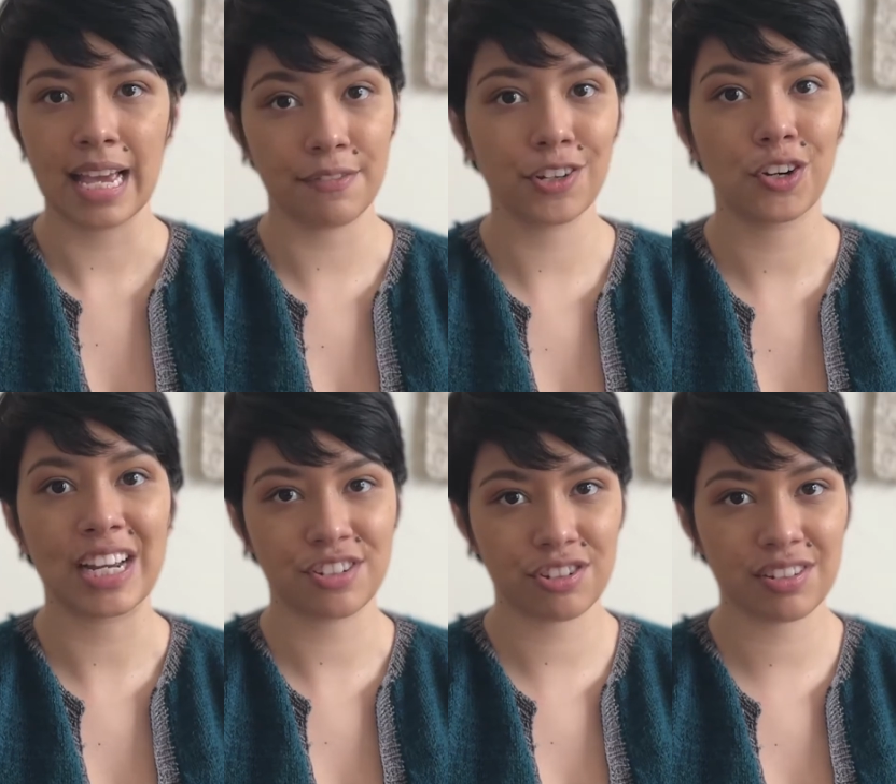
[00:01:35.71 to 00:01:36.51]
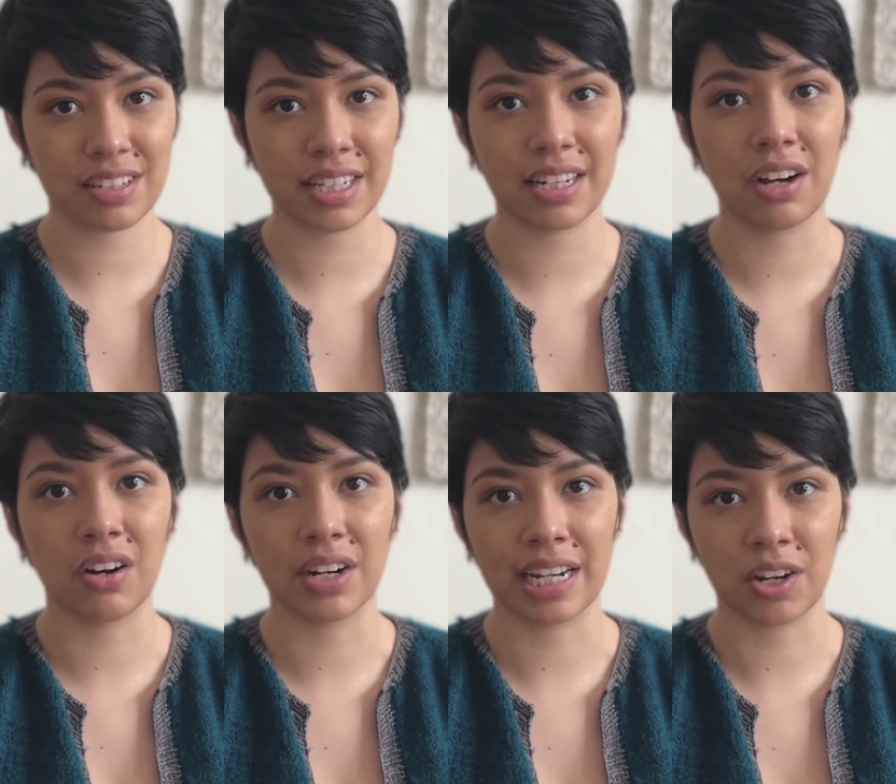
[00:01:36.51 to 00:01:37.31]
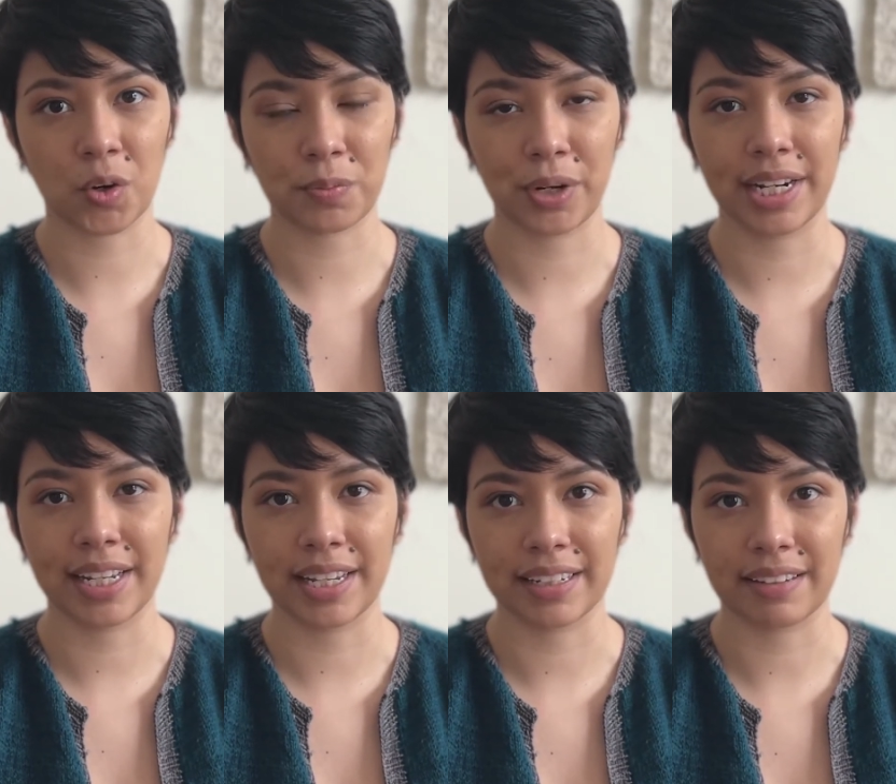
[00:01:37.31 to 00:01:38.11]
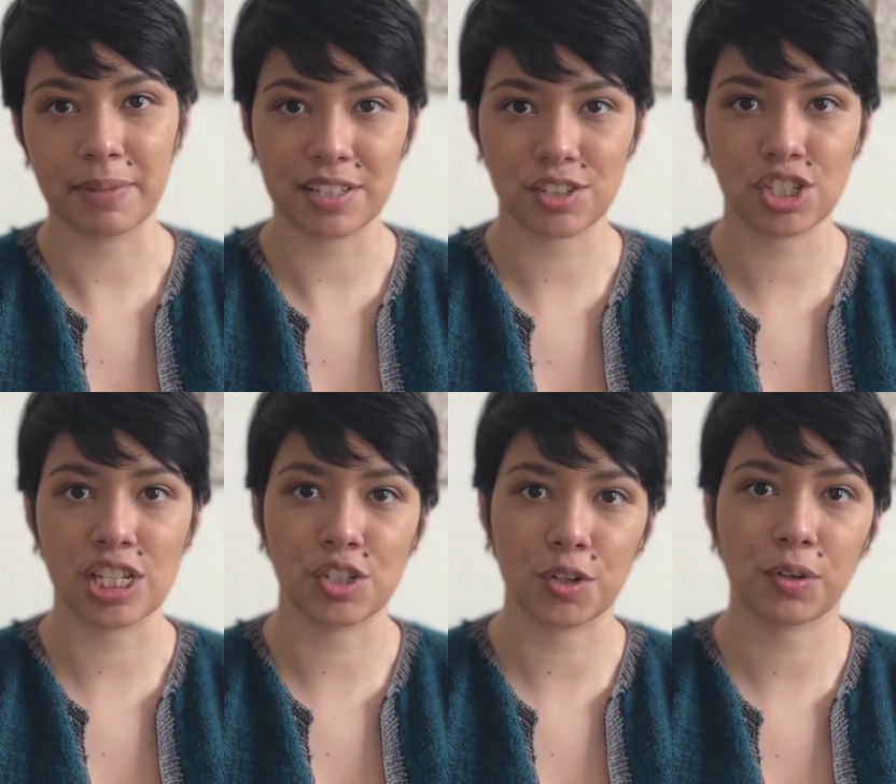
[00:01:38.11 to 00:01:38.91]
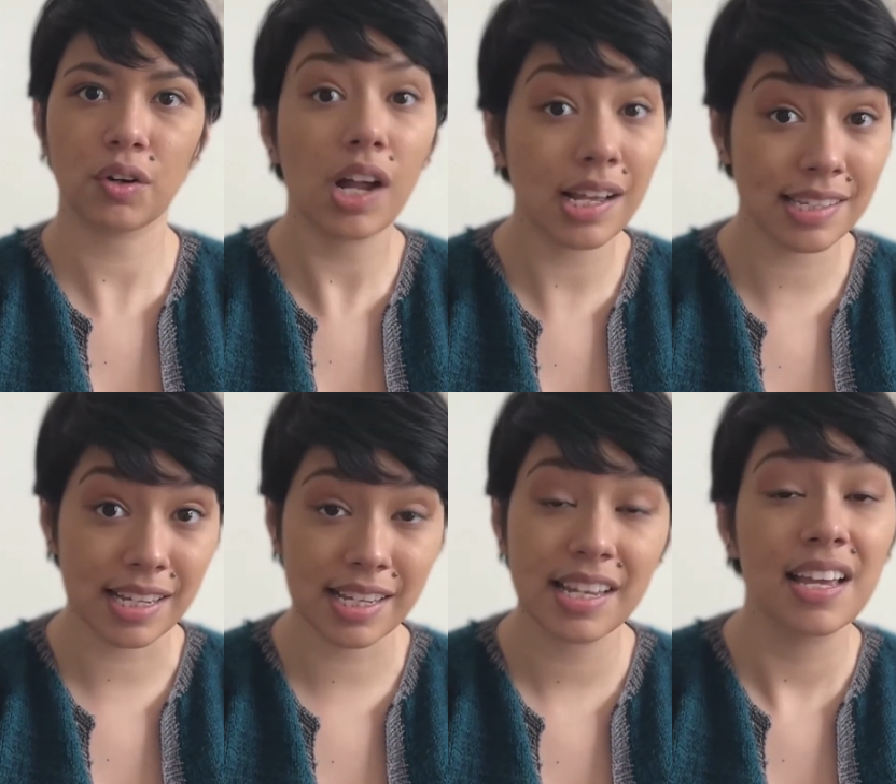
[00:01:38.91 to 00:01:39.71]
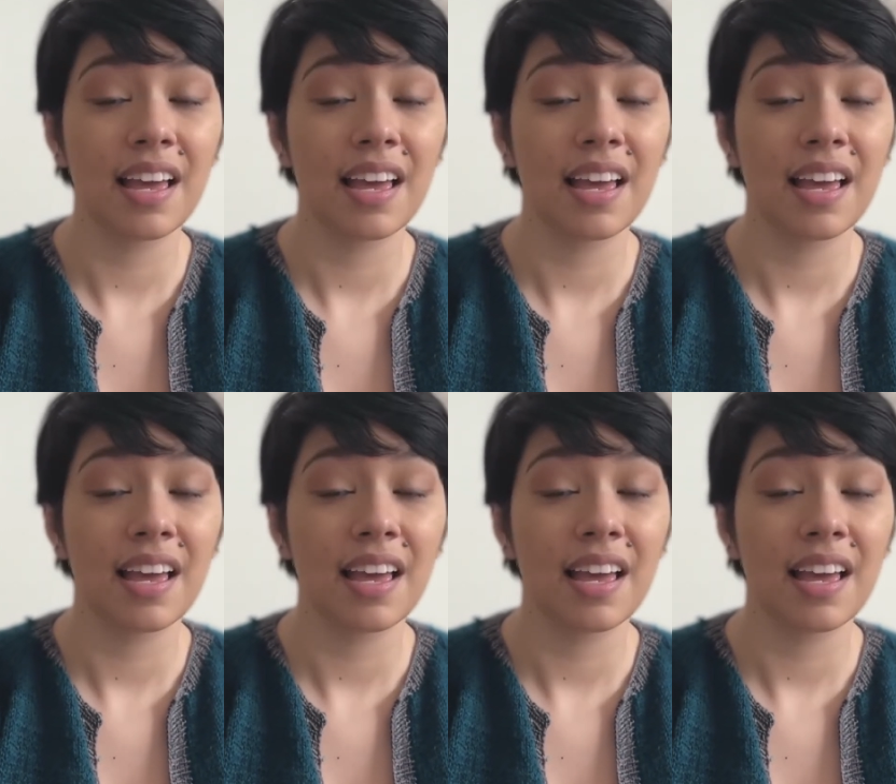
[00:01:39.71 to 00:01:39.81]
If you're interested on incorporating vintage in your closet,